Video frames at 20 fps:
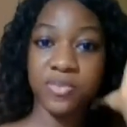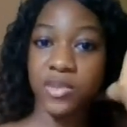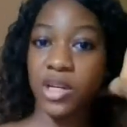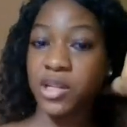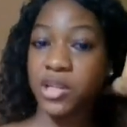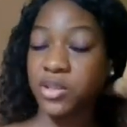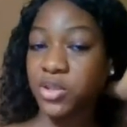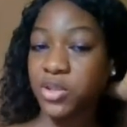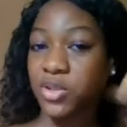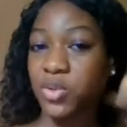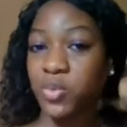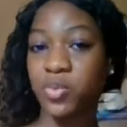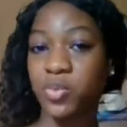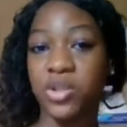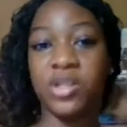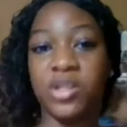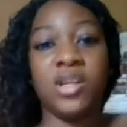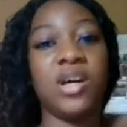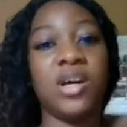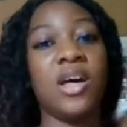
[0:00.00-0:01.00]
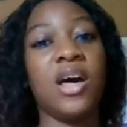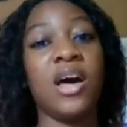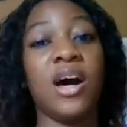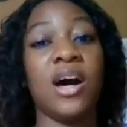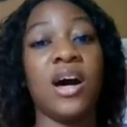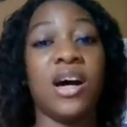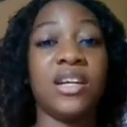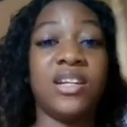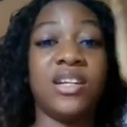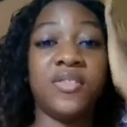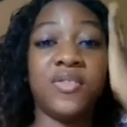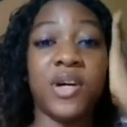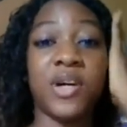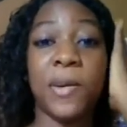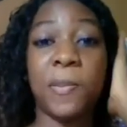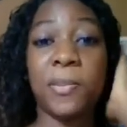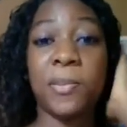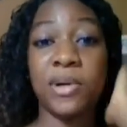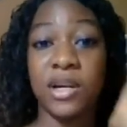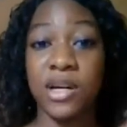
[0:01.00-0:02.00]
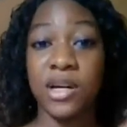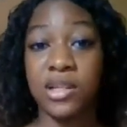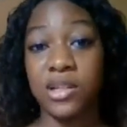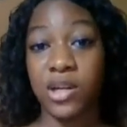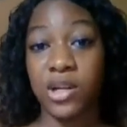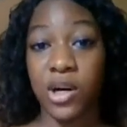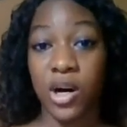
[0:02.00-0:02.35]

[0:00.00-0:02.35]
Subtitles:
Like this week, I never planned